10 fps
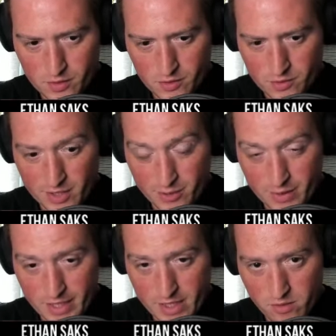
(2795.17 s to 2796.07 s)
Should I do it
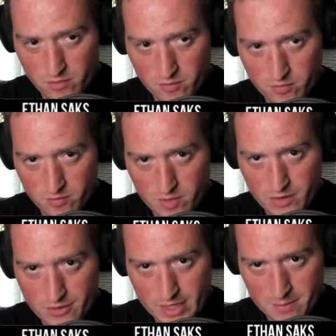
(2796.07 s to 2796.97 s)
now while they're
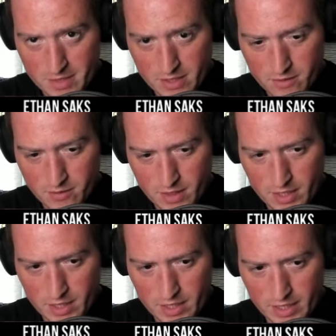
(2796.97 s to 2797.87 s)
tapped out?
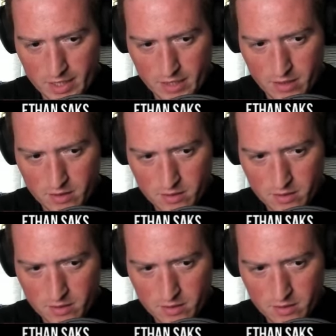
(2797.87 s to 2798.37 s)
Yeah.